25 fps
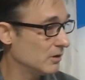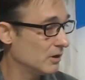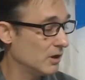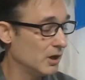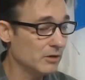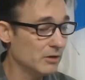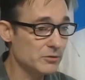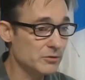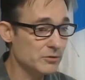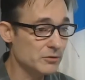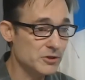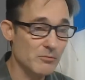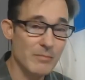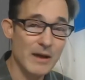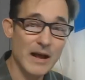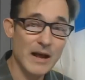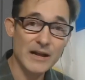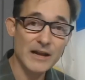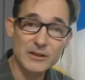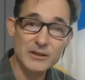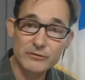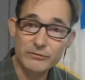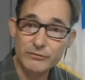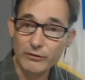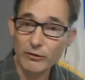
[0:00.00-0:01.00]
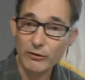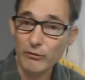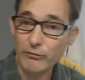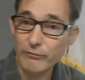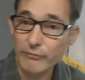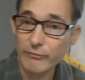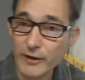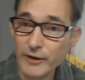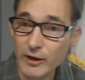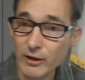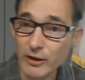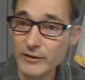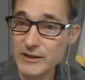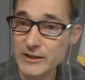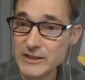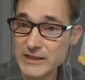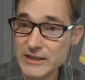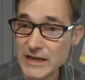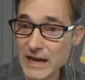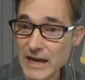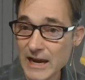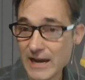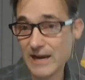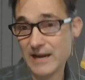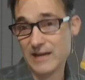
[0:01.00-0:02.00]
who was about to fulfill the
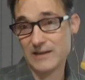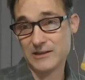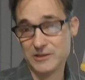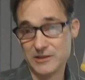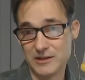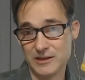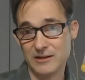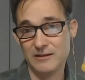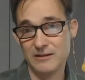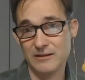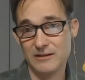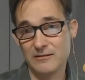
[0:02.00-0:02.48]
task,